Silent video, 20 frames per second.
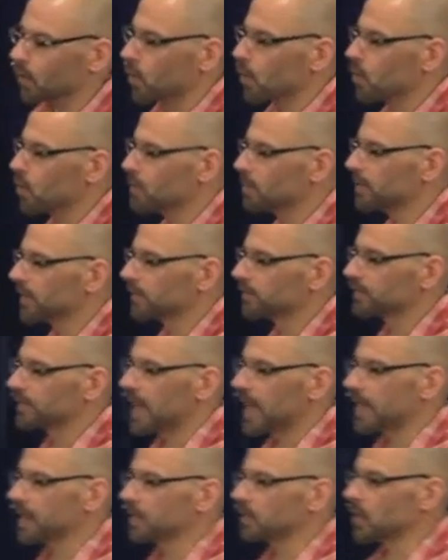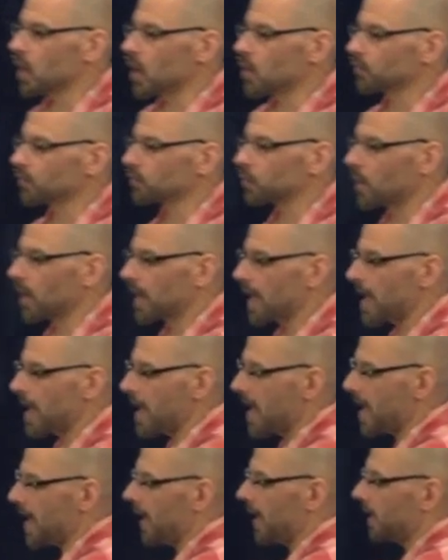who misdiagnosed what I
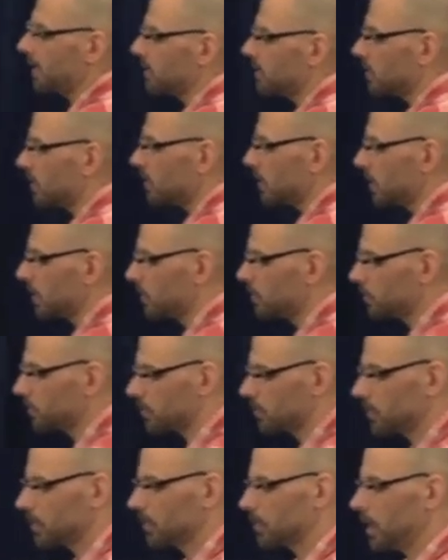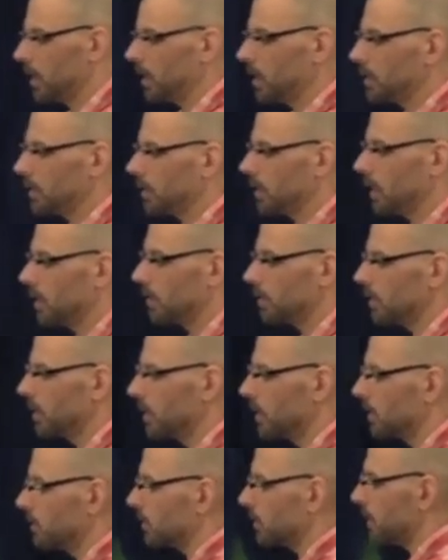had as
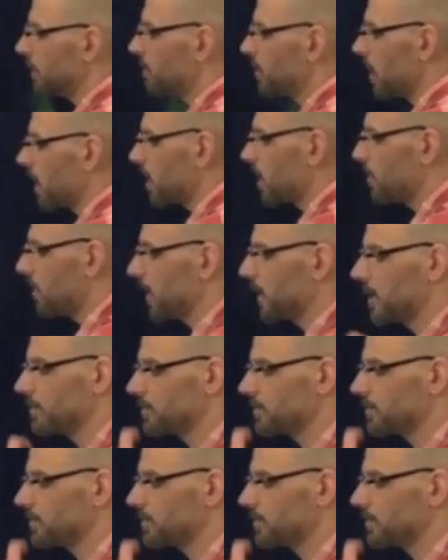he thought I might have